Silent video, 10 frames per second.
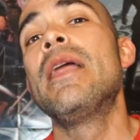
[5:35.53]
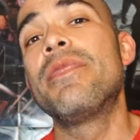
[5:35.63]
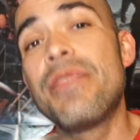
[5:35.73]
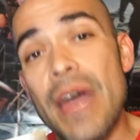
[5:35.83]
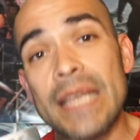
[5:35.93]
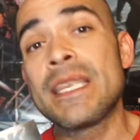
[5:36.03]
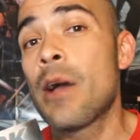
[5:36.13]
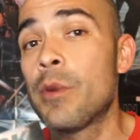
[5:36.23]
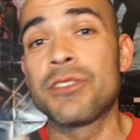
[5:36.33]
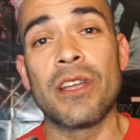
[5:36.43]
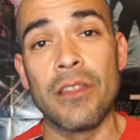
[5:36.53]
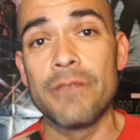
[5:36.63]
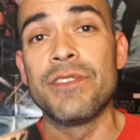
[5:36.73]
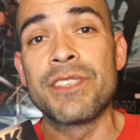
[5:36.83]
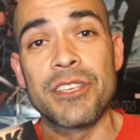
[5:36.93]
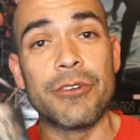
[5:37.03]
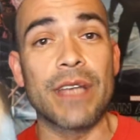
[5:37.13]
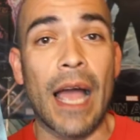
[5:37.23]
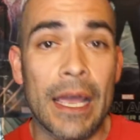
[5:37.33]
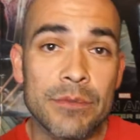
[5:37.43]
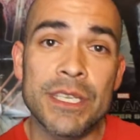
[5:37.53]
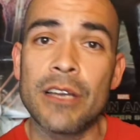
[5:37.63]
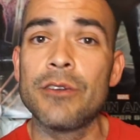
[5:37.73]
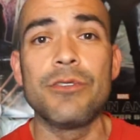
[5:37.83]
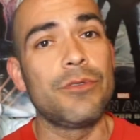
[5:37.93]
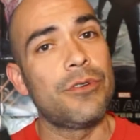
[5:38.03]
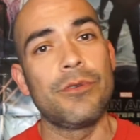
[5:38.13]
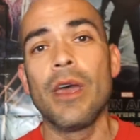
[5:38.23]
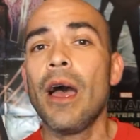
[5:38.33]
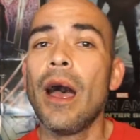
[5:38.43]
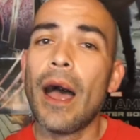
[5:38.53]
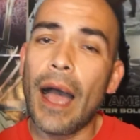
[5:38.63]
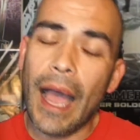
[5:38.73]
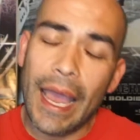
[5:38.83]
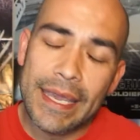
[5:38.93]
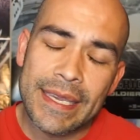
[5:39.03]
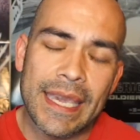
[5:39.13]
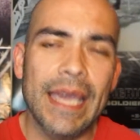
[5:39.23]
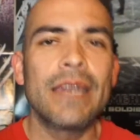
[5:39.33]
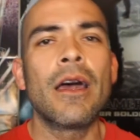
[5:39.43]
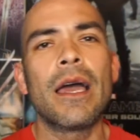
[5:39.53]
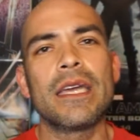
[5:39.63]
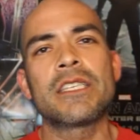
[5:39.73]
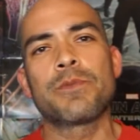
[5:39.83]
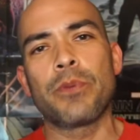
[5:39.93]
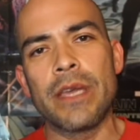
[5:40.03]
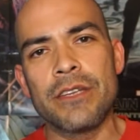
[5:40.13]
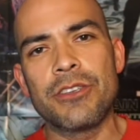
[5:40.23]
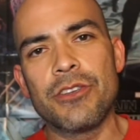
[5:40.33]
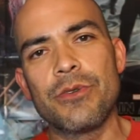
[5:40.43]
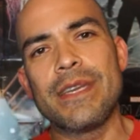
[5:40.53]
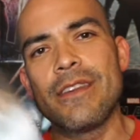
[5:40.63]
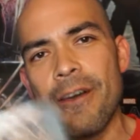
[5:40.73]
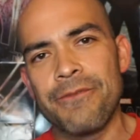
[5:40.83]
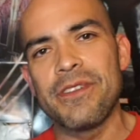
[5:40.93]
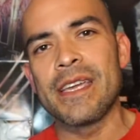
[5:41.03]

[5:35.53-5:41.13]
That's how much I love this series. I am telling you, dude, I cannot explain to you enough.